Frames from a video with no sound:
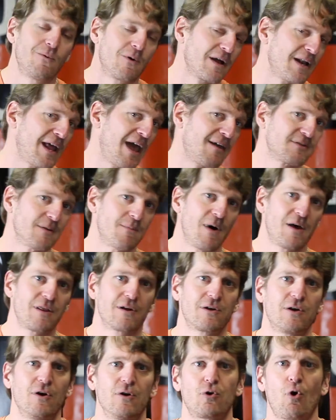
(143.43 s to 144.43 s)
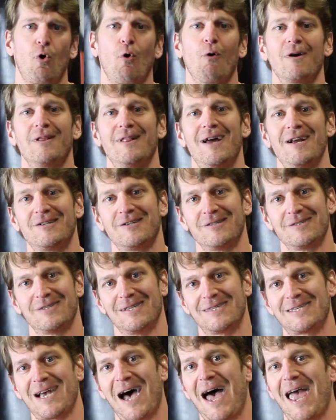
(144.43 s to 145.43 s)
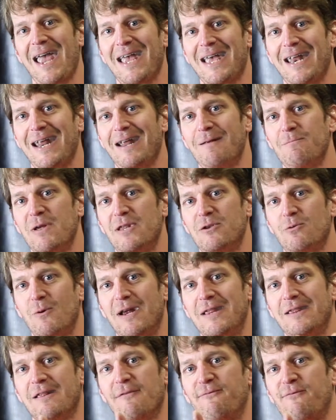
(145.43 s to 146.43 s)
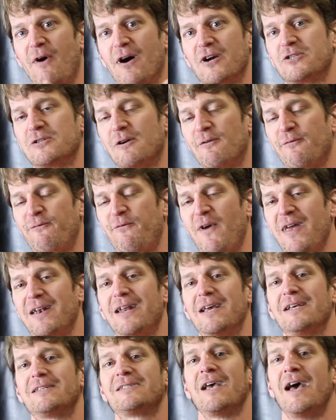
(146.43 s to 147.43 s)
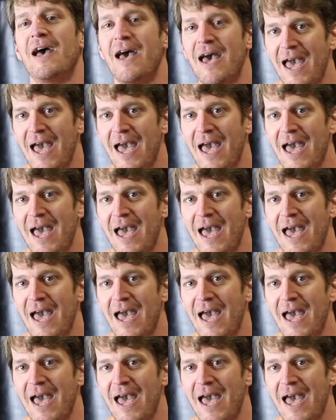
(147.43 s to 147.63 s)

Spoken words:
We're going to have some other good correlations and tying it in between the functional fitness